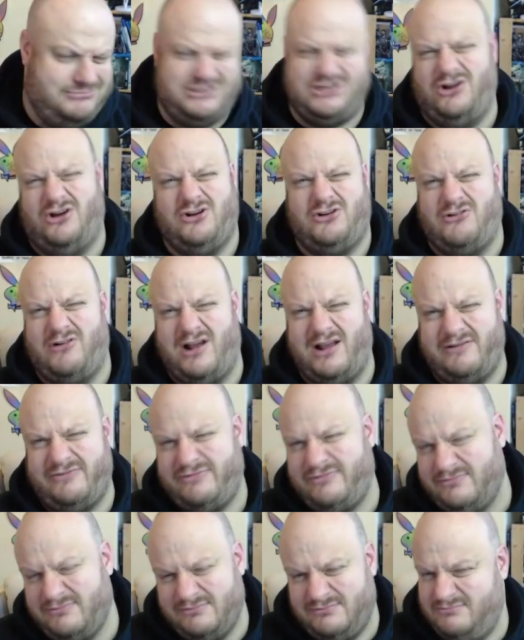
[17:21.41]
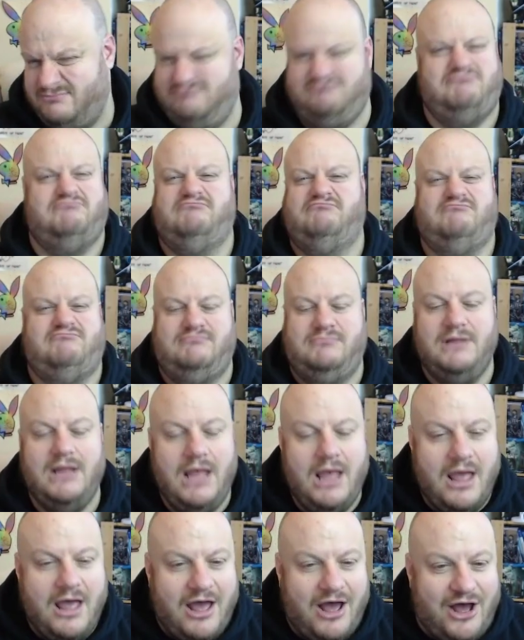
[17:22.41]
It's not a graph.
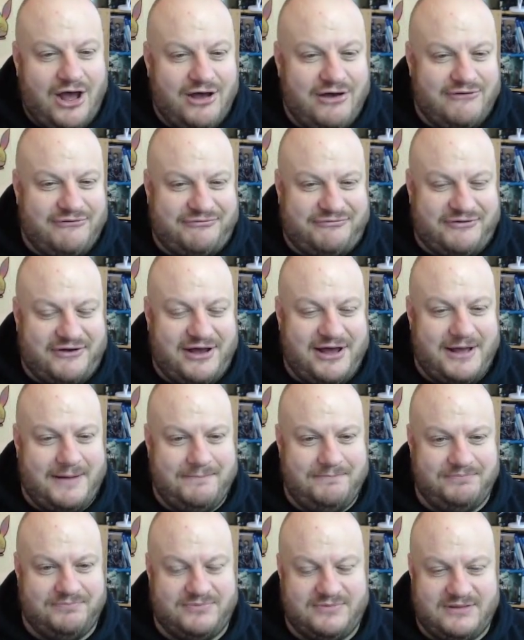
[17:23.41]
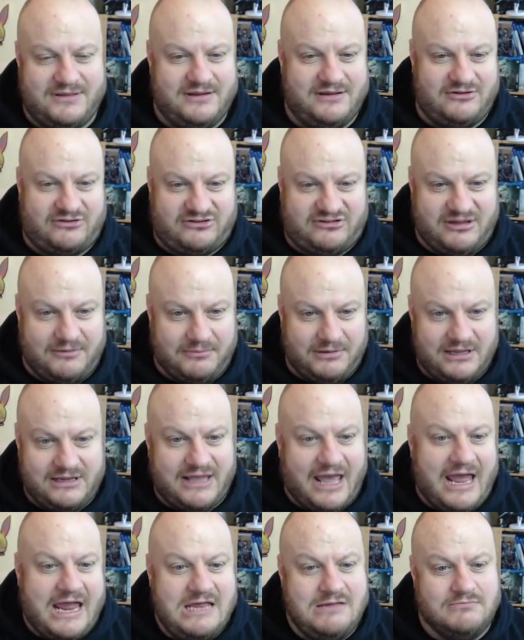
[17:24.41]
Of um, similar
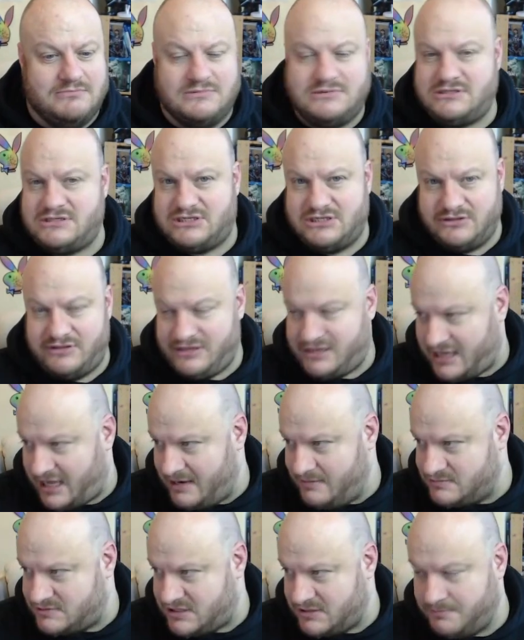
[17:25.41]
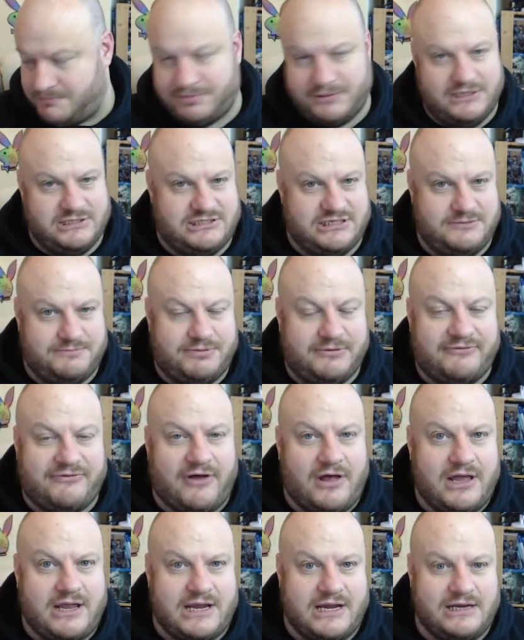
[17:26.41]
games to the games that Blizzard
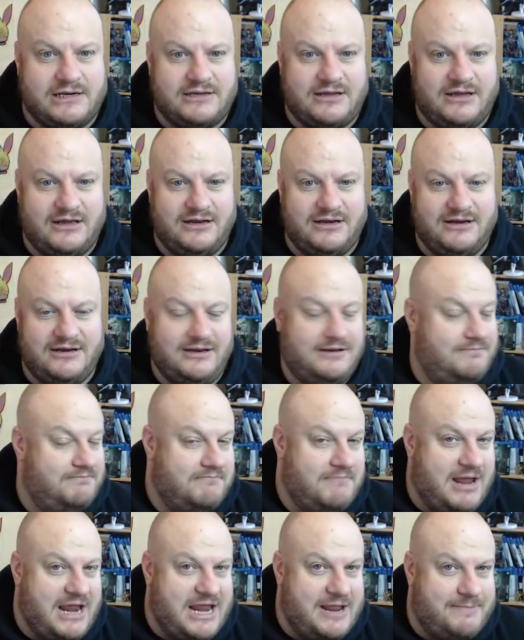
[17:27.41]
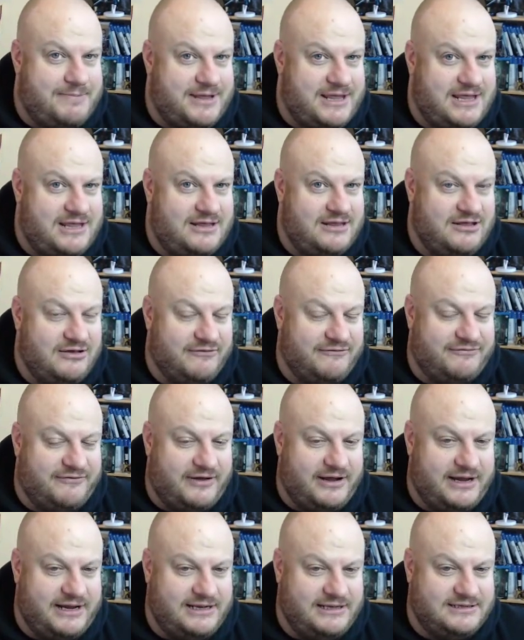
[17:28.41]
provide, and maybe you'll
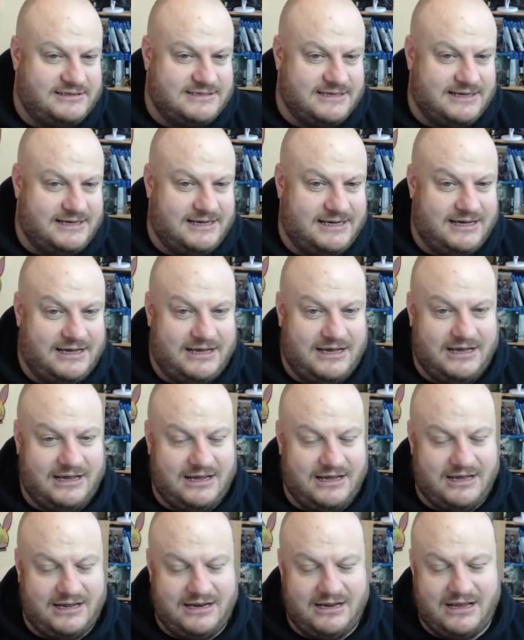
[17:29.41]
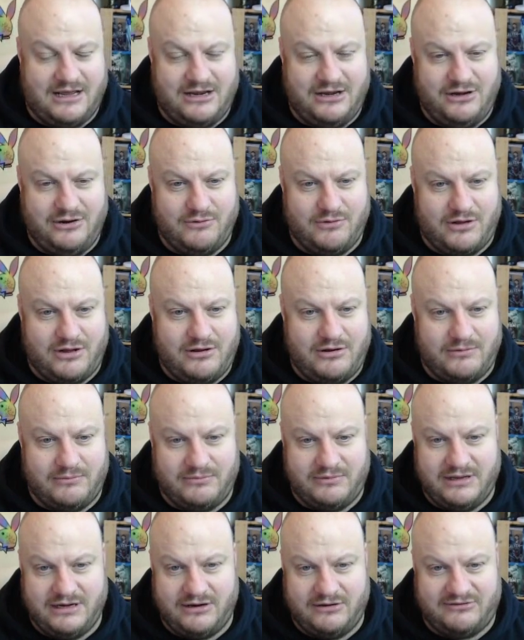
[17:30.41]
find uh, a, a, new
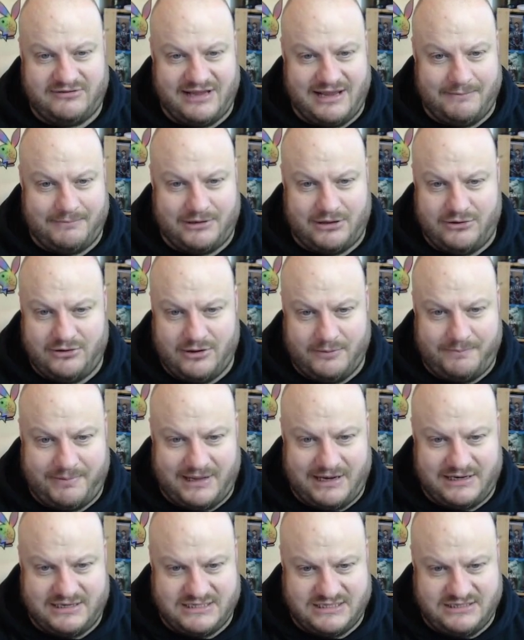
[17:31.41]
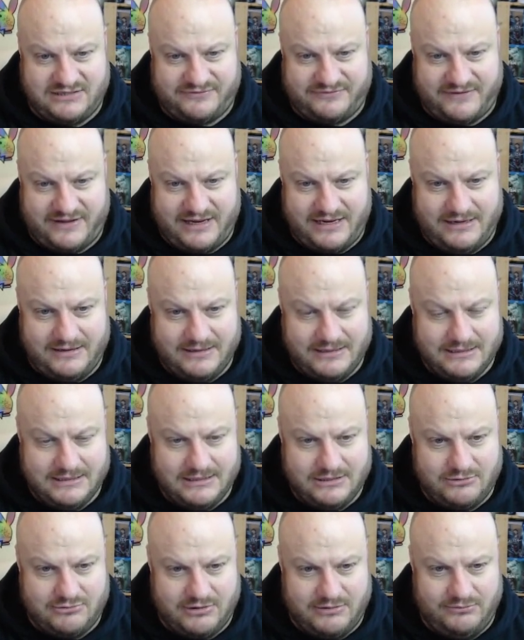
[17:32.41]
home. You know, Diablo, you got Paladin's Fate,
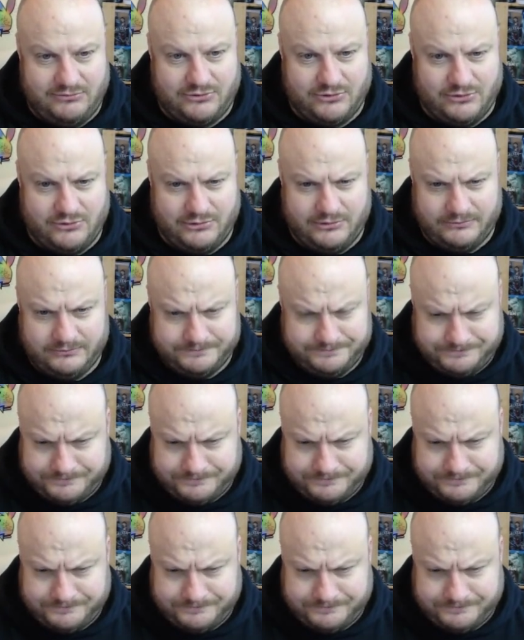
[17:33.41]
Grim Dawn.